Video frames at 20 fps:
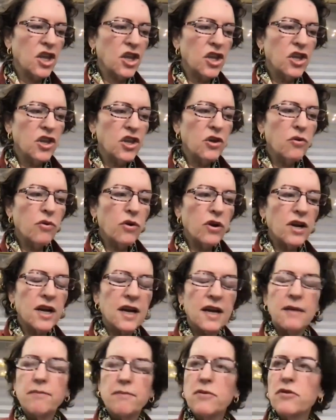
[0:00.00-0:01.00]
You are
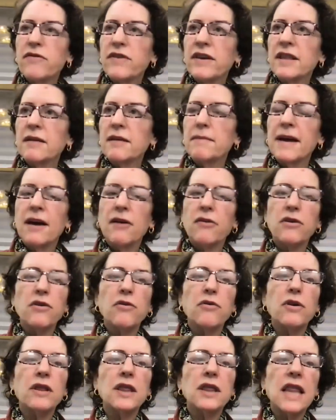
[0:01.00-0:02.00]
not moving them out.
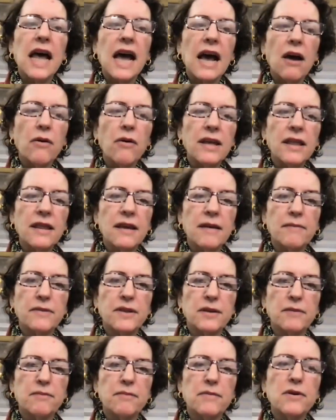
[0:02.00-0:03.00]
You're allowing them
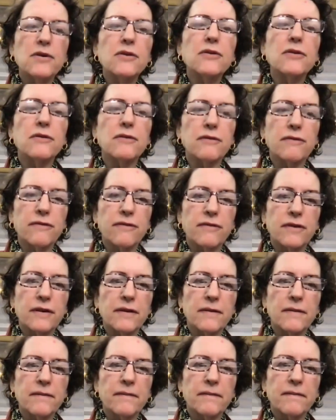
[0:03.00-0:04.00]
to move.
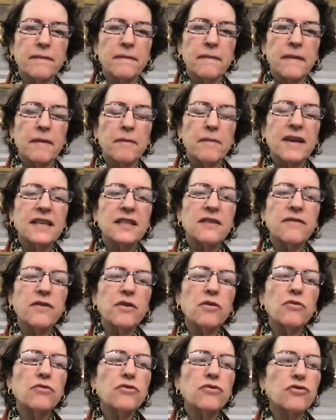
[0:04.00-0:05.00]
Because if
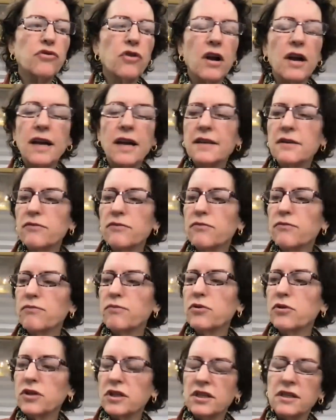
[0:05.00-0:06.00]
you try to
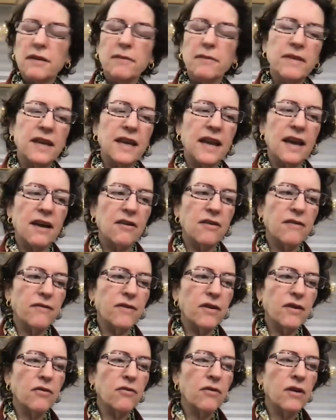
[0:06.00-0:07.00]
push something out of
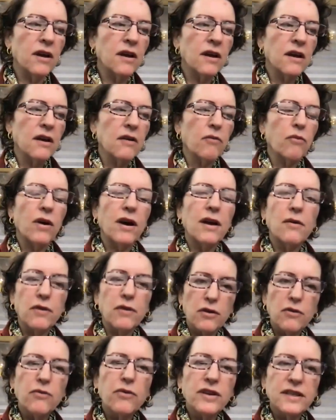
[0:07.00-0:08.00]
you, what
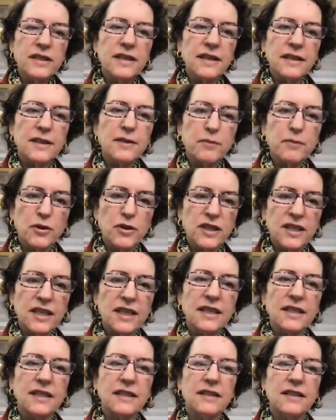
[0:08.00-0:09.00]
you resist
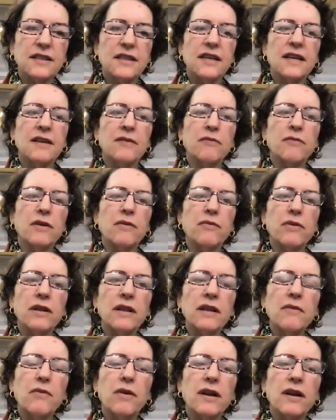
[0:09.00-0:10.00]
persists. And we
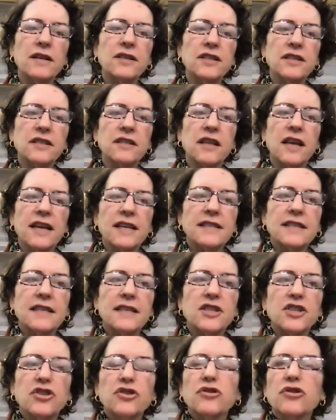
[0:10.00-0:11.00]
really want to just, like I said,
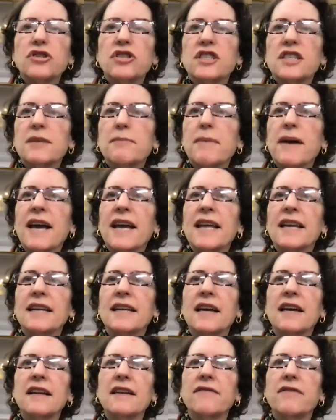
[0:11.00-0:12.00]
you just sit back and
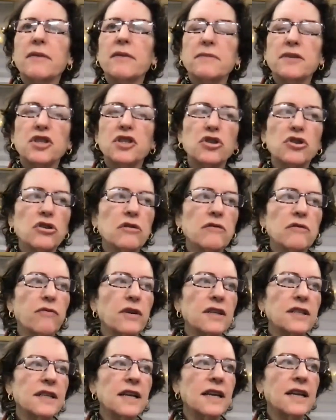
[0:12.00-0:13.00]
kind of observe, what
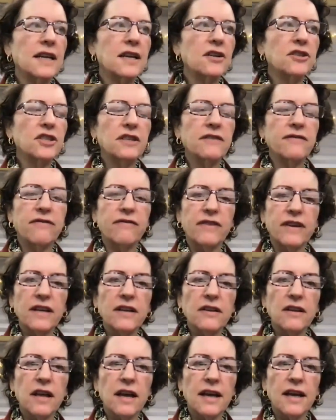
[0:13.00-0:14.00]
does that energy feel
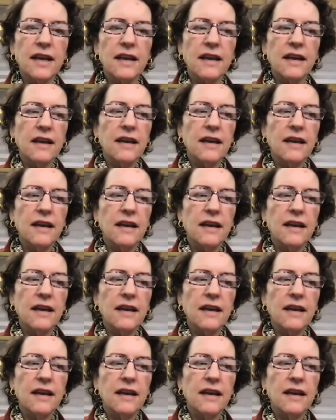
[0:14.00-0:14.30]
like?